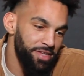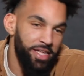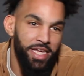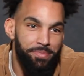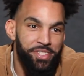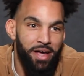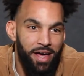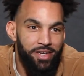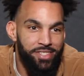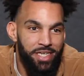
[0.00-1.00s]
it keeps you
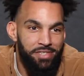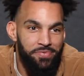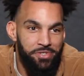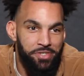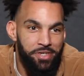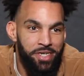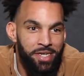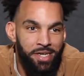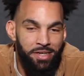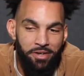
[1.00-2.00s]
honest that's for sure
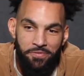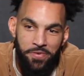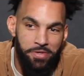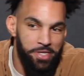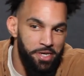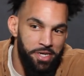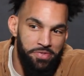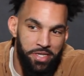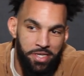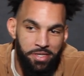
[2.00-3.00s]
you're feeling good
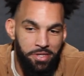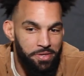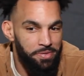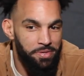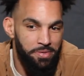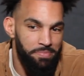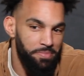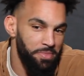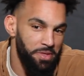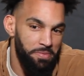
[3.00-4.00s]
and then you, you
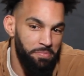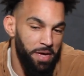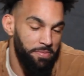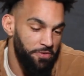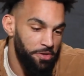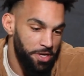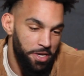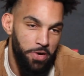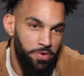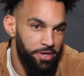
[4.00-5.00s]
you may be feeling
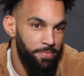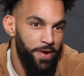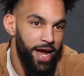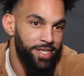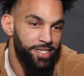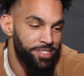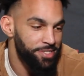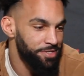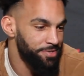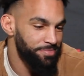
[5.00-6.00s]
good going into practice,
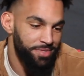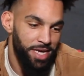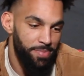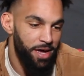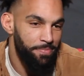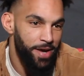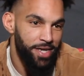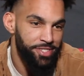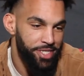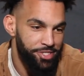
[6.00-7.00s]
and you come out of
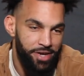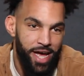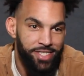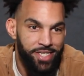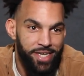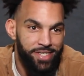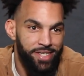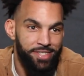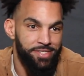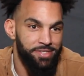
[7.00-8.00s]
practice get your ass kicked
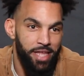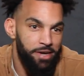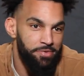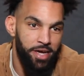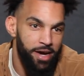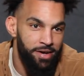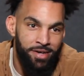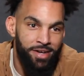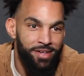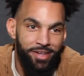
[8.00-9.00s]
because they don't care.
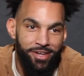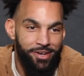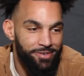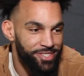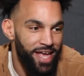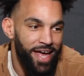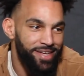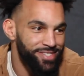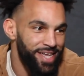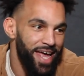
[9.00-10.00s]
You know, Zach
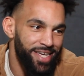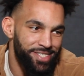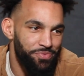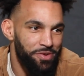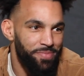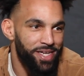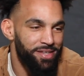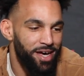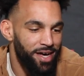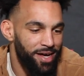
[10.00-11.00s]
Zach's one of my
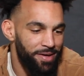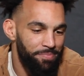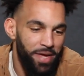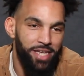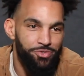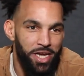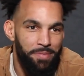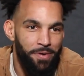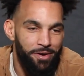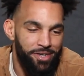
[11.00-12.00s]
uh, main
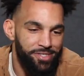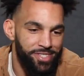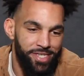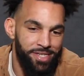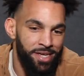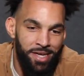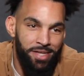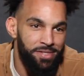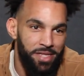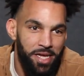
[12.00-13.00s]
training partners, and
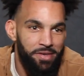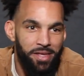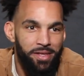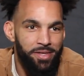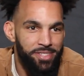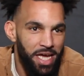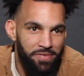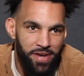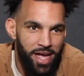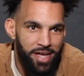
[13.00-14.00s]
he he's kind
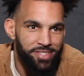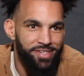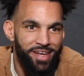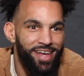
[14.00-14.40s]
of an ass,